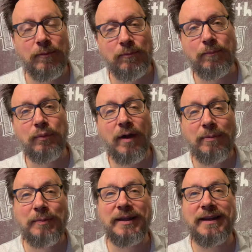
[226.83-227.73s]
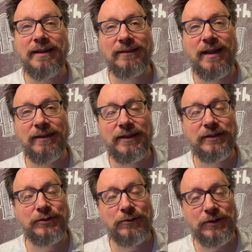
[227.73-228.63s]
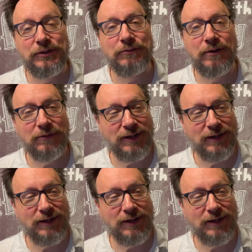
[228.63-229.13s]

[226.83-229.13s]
probably a lot like the toys you already